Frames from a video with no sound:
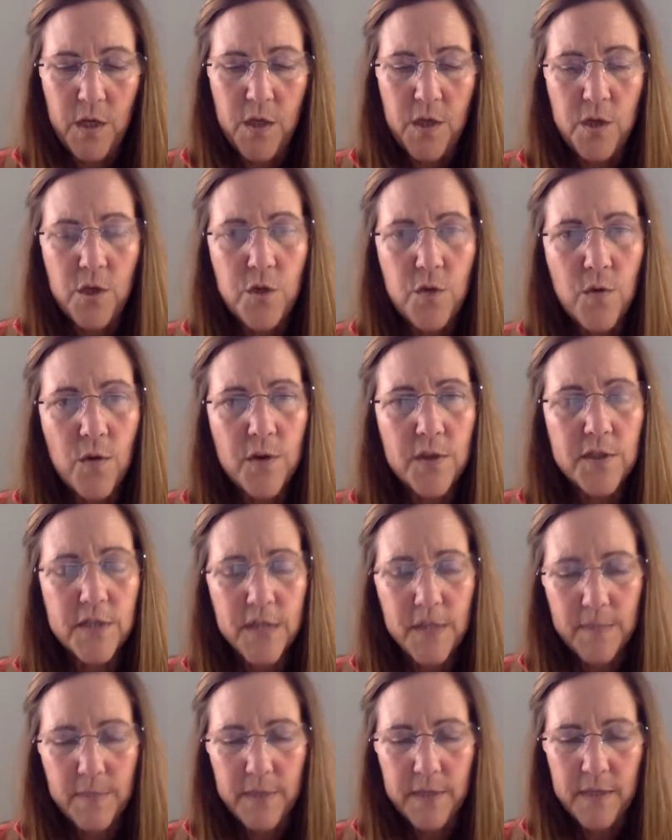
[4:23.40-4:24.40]
You are
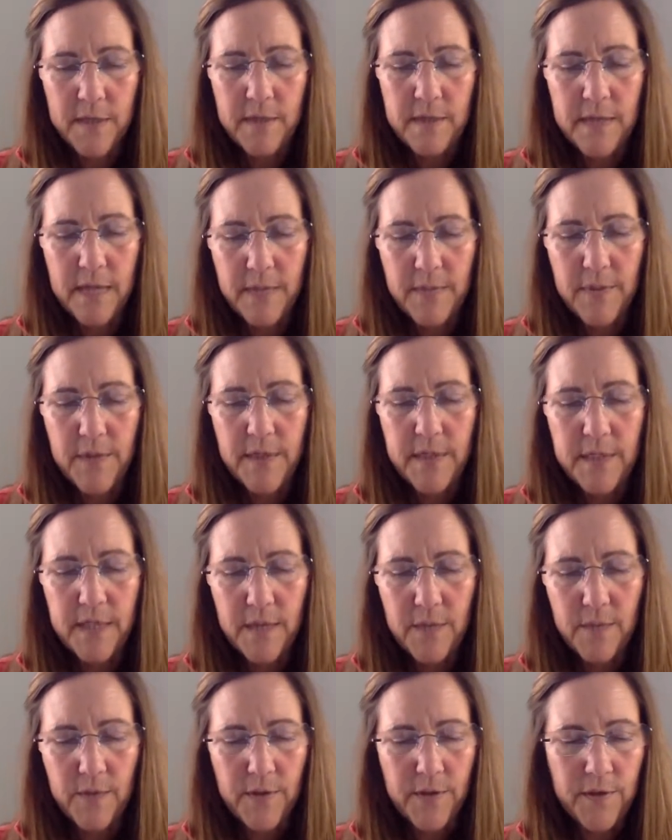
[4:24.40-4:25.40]
stepping day by
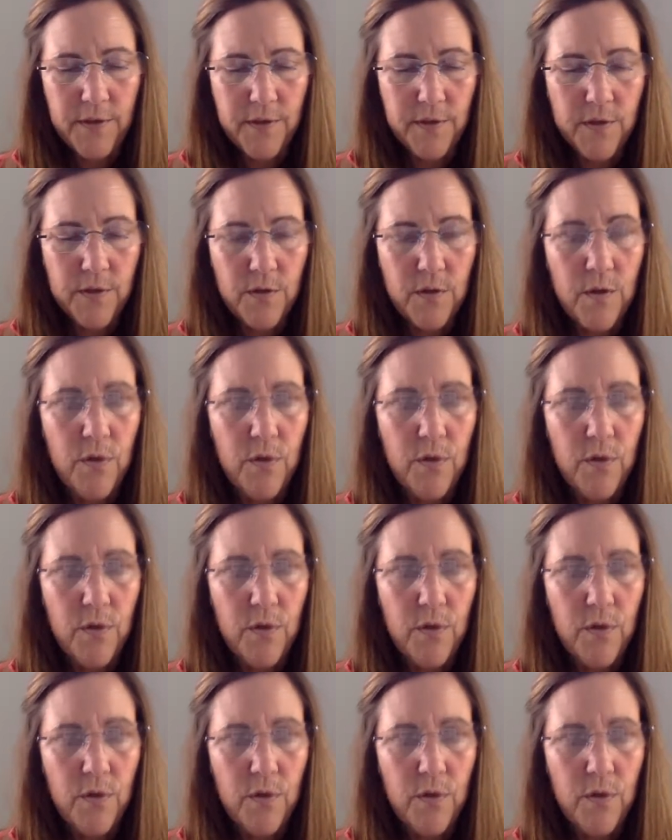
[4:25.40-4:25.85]
day with us,